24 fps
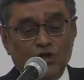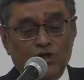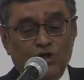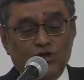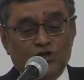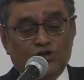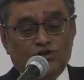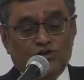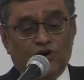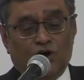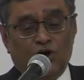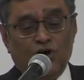
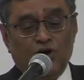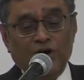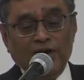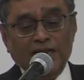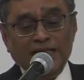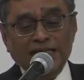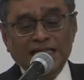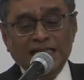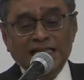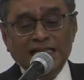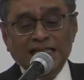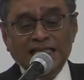
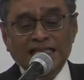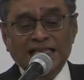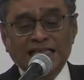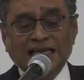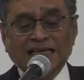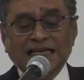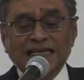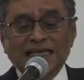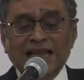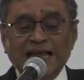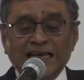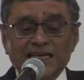strongly
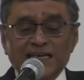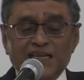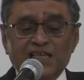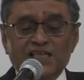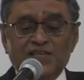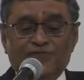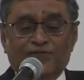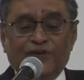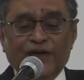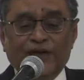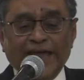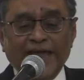that let us
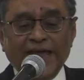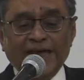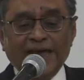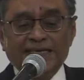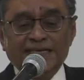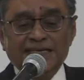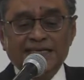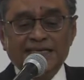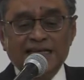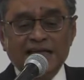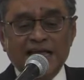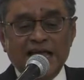
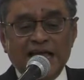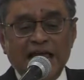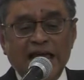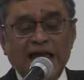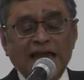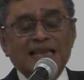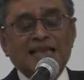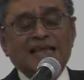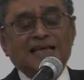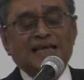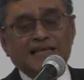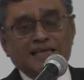forget
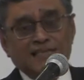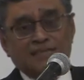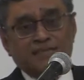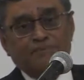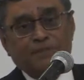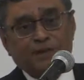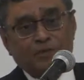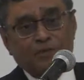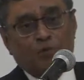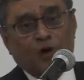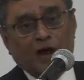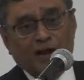and let us
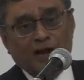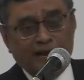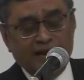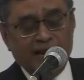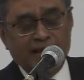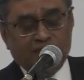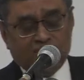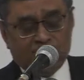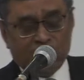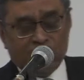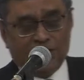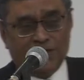be one
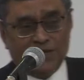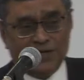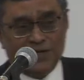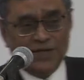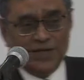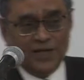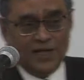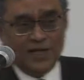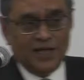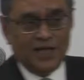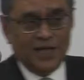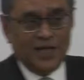nation.
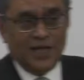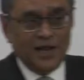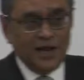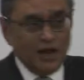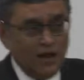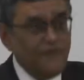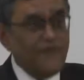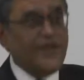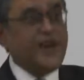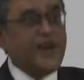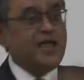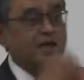
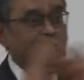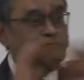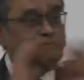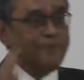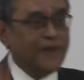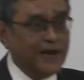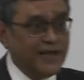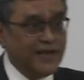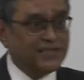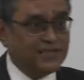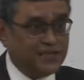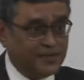Now, very
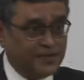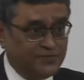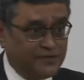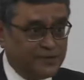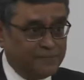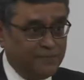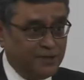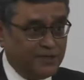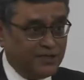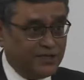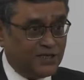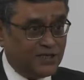abrasive
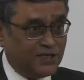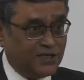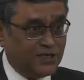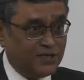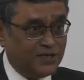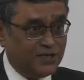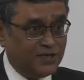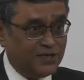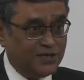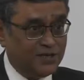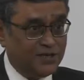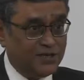speech,
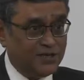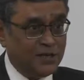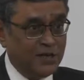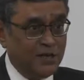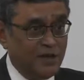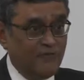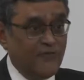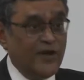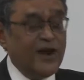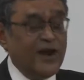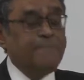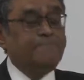
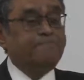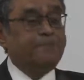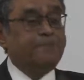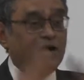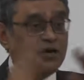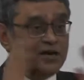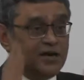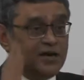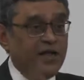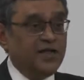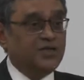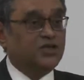very
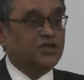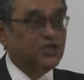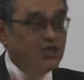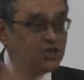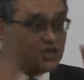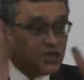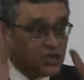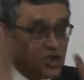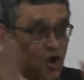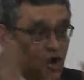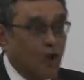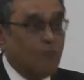
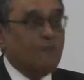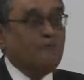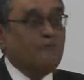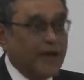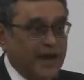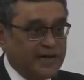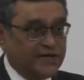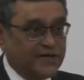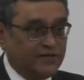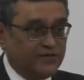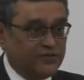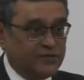pugnacious,
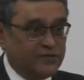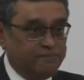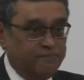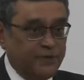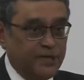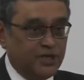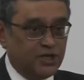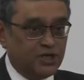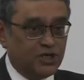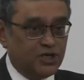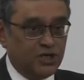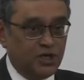combative
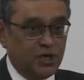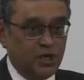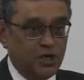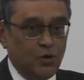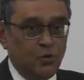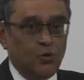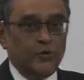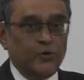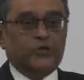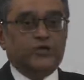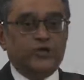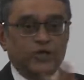speech,
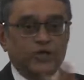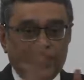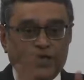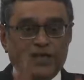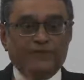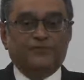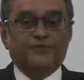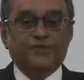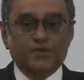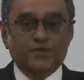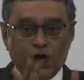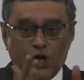which
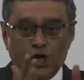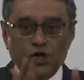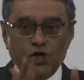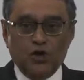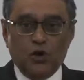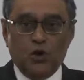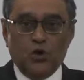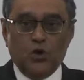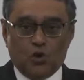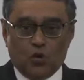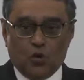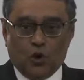gives
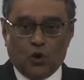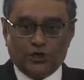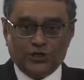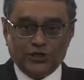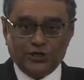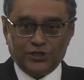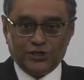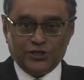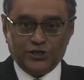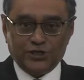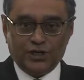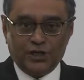no
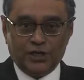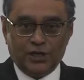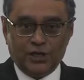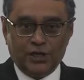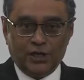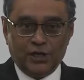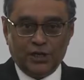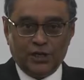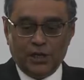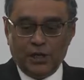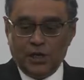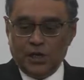quarters.
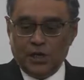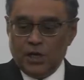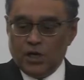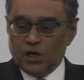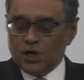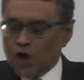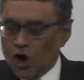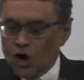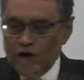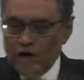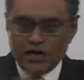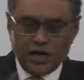
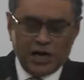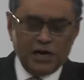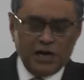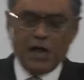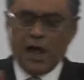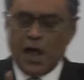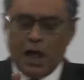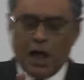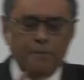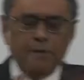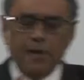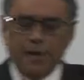Contra
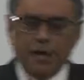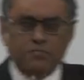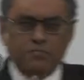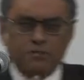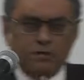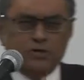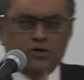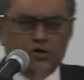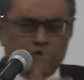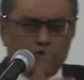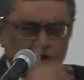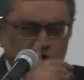I mean,
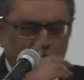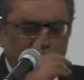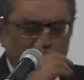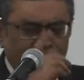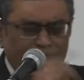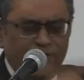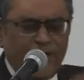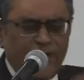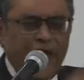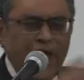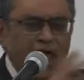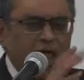to be
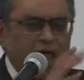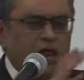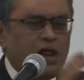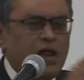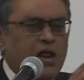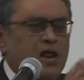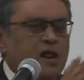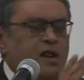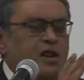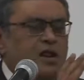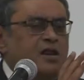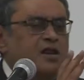
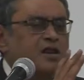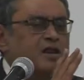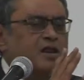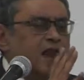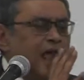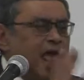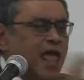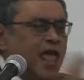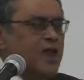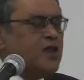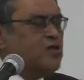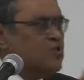fair,
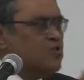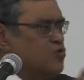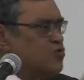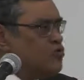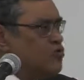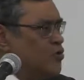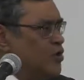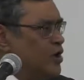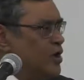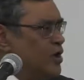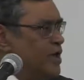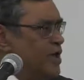Nehru,
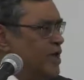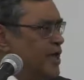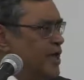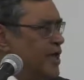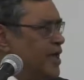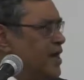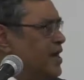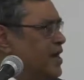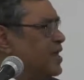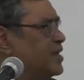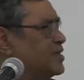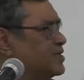
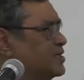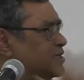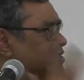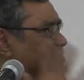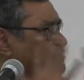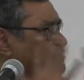in his